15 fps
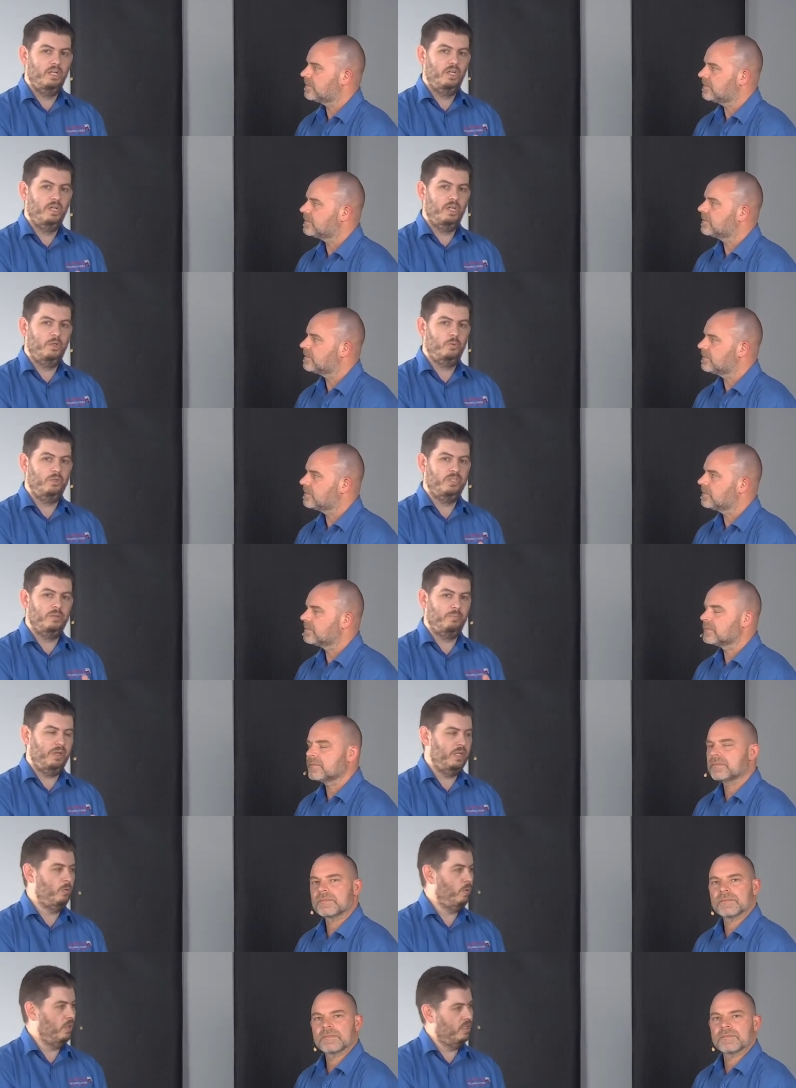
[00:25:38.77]
Speaker 1: it would
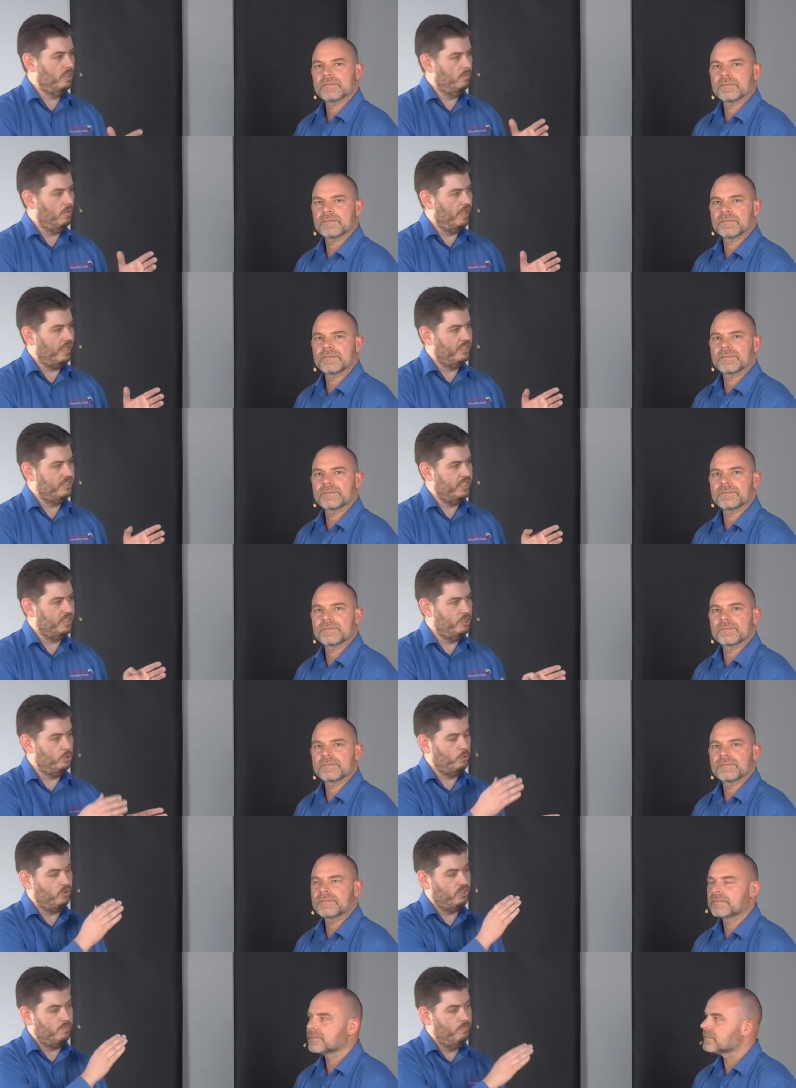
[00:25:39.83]
depend whether the mic is actually
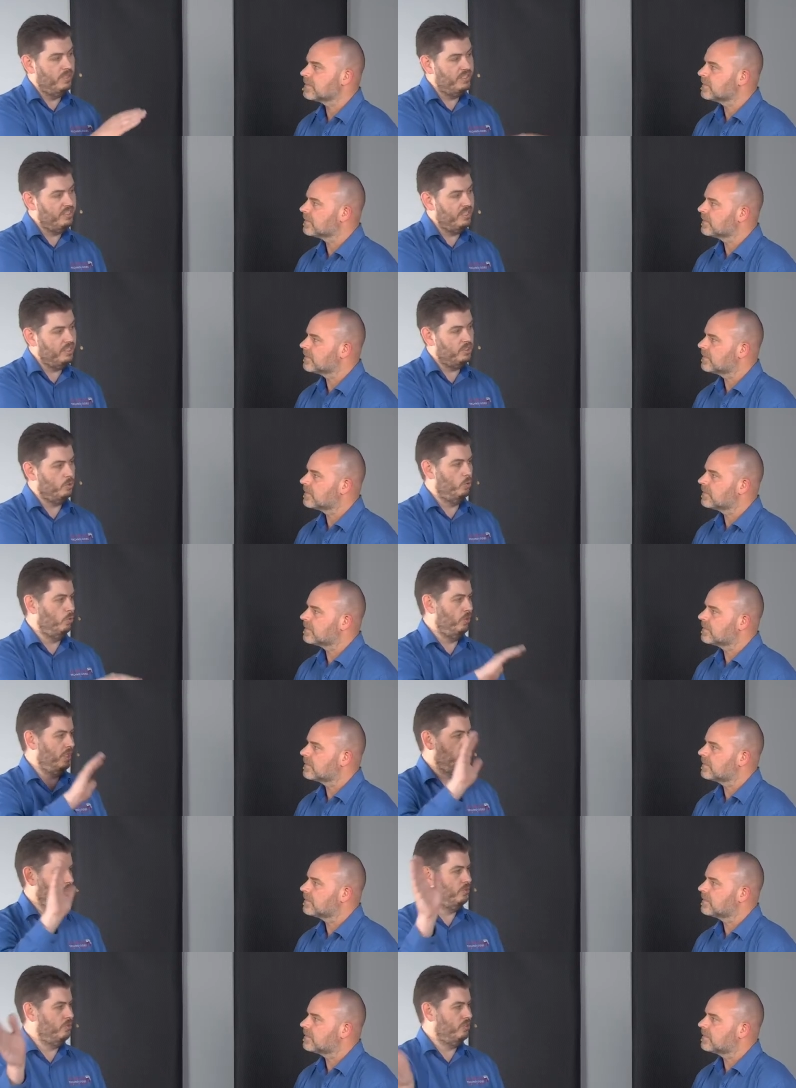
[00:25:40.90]
transmitting its
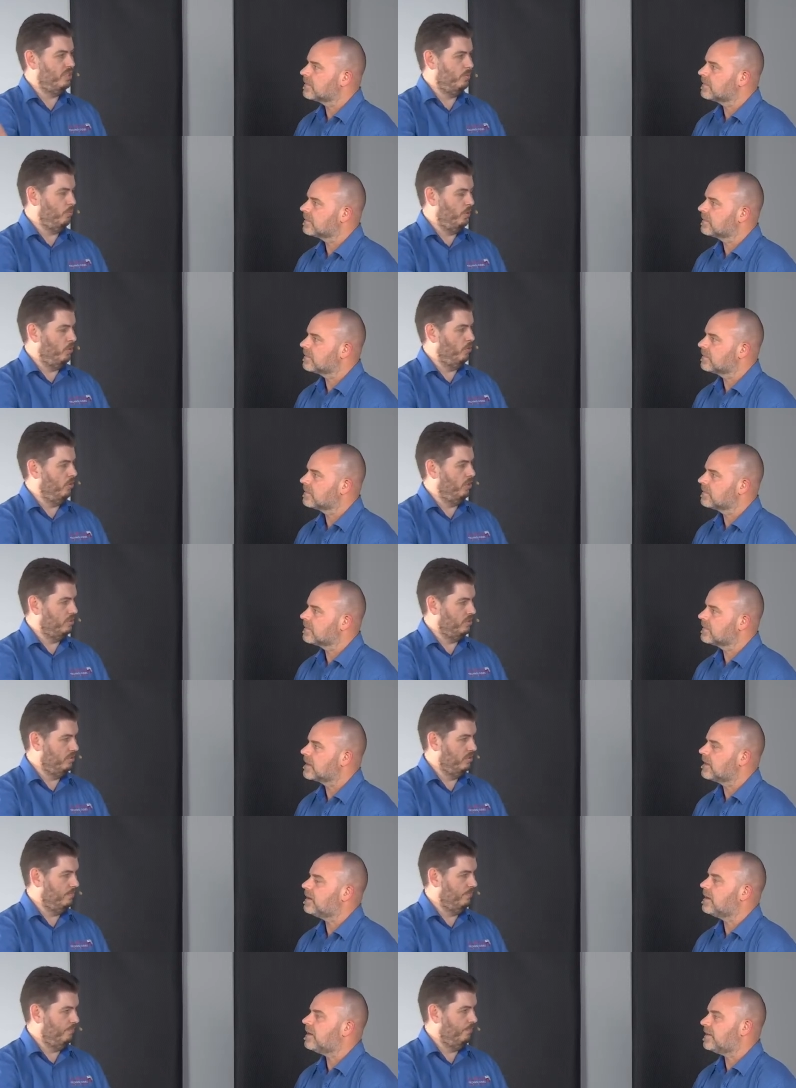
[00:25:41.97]
audio to somewhere or not.
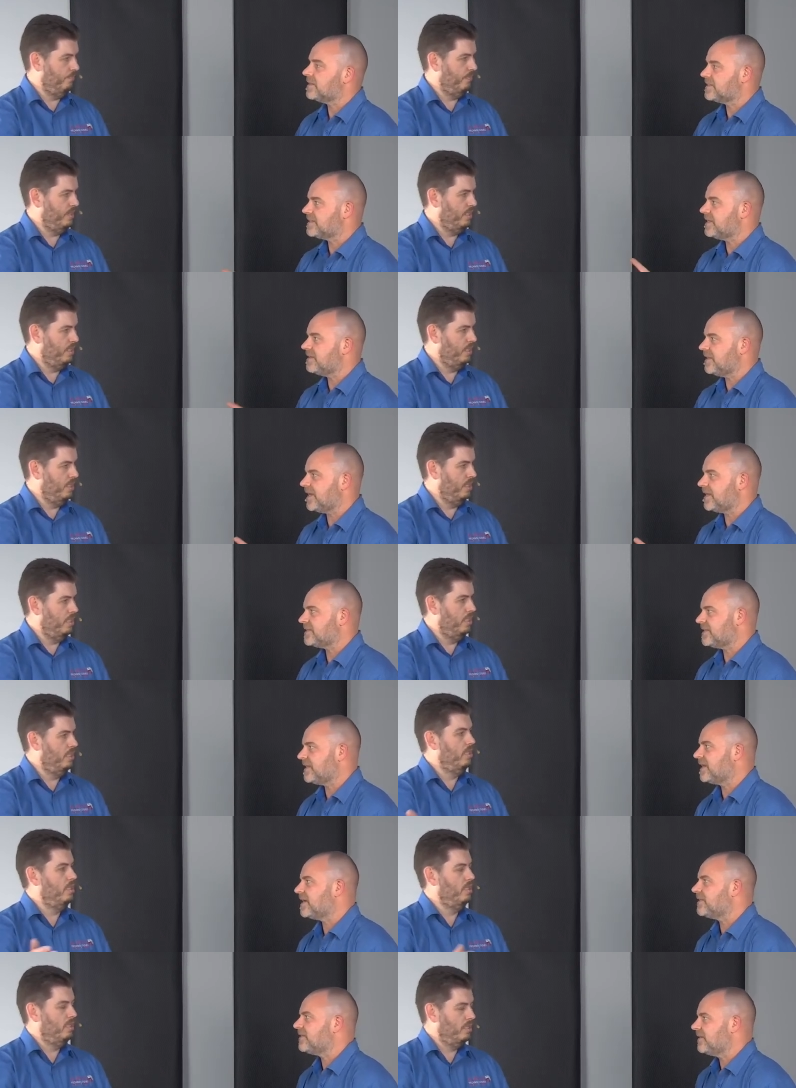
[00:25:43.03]
Speaker 2: Ah, you see that
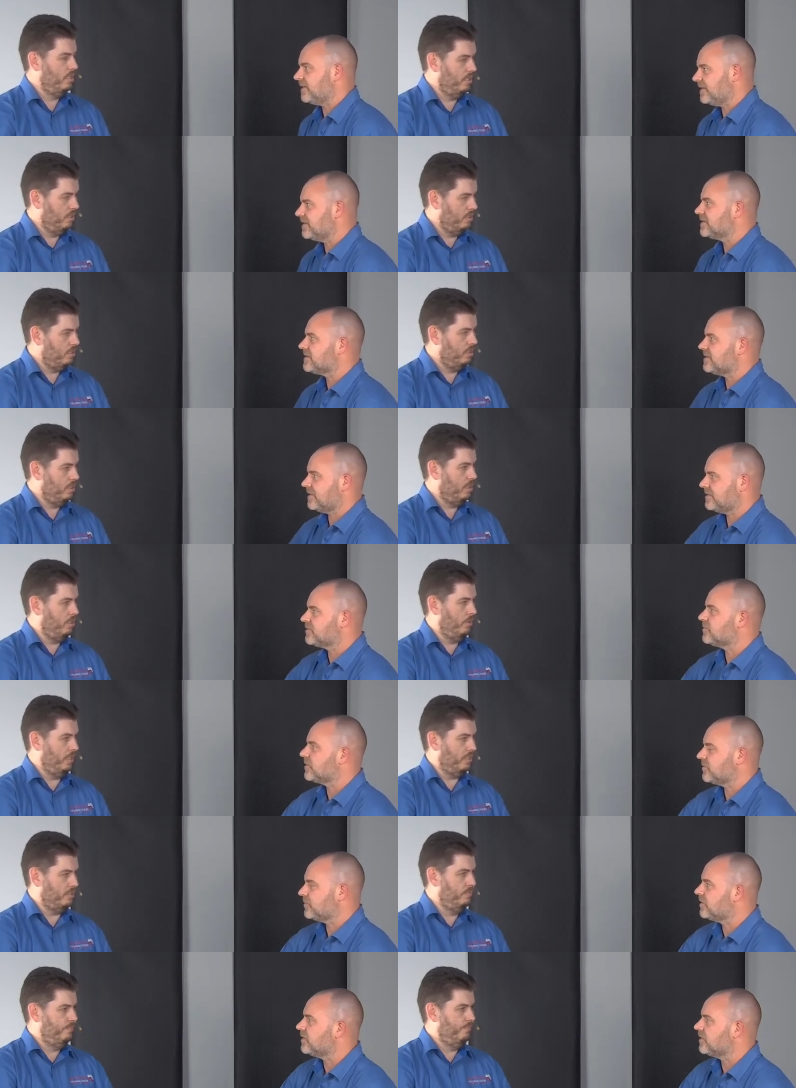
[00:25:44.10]
that I think is is Correct.
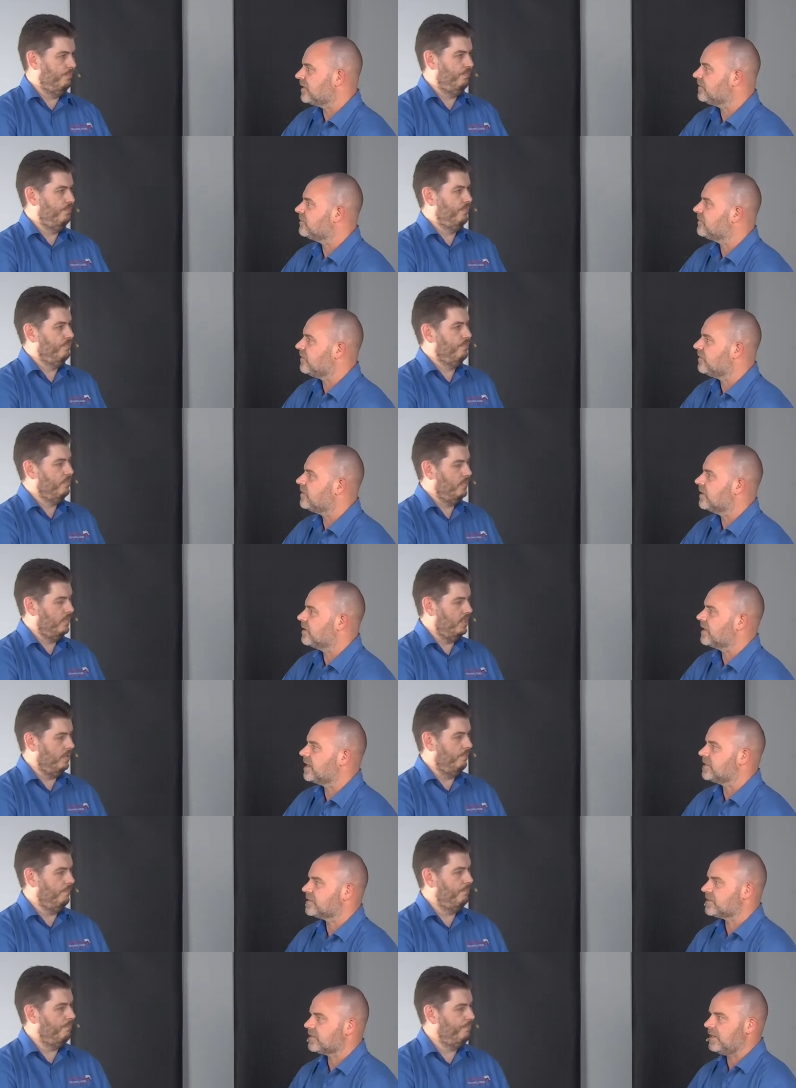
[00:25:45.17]
what we're looking for. Okay, yeah.
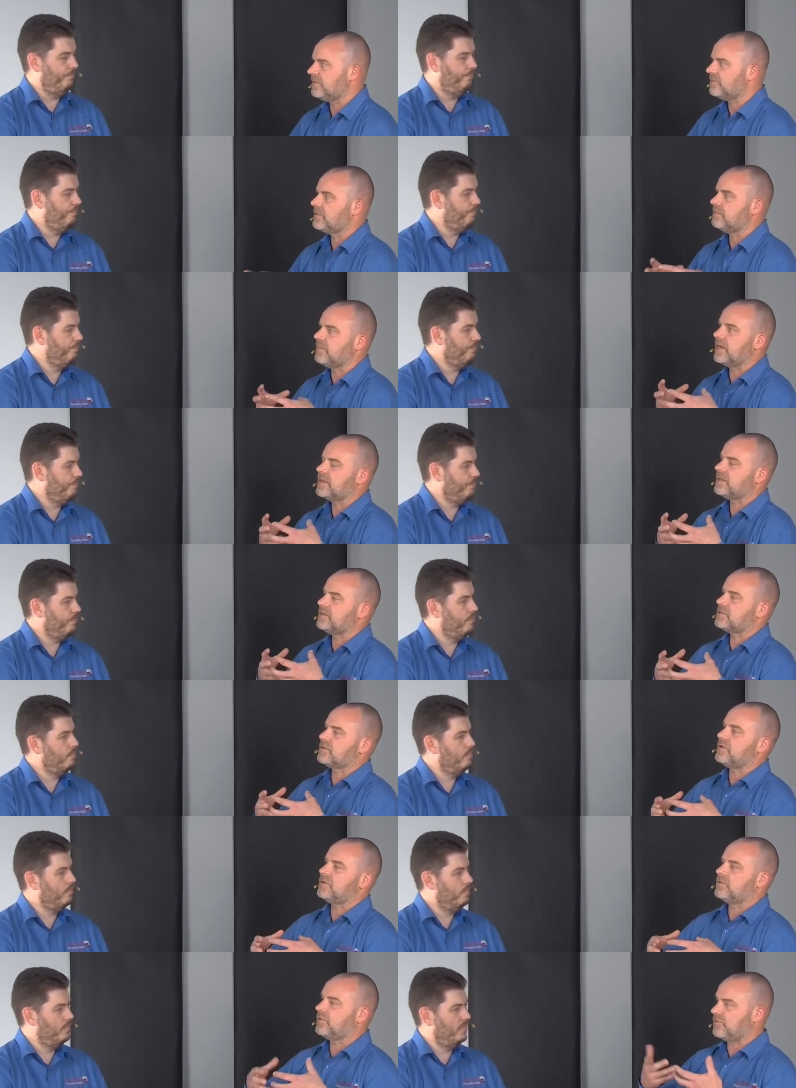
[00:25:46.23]
so if the mic is
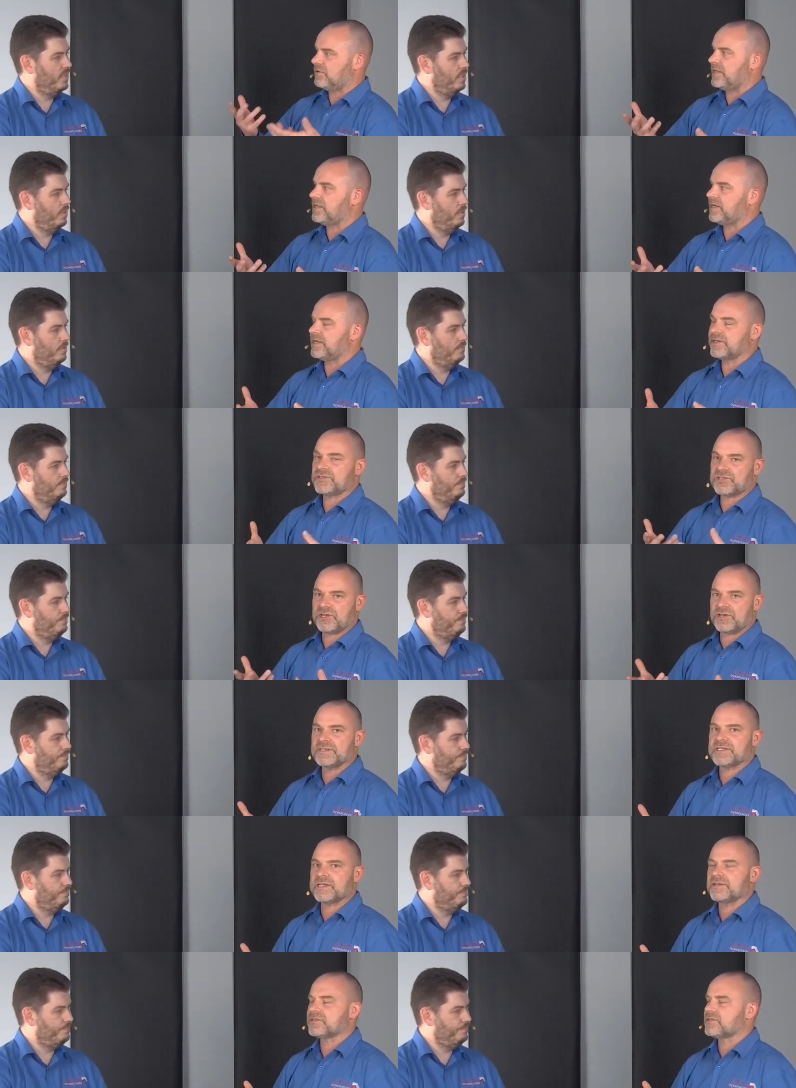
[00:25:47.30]
on green and it shows
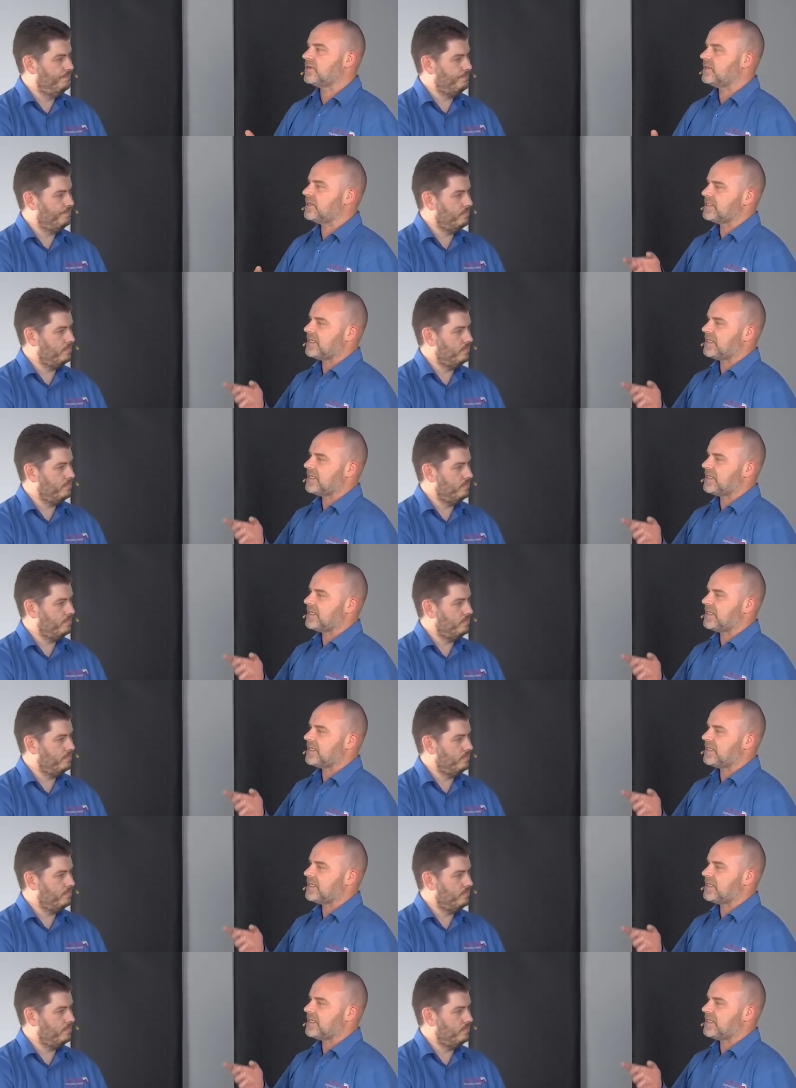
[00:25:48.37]
that it's on, does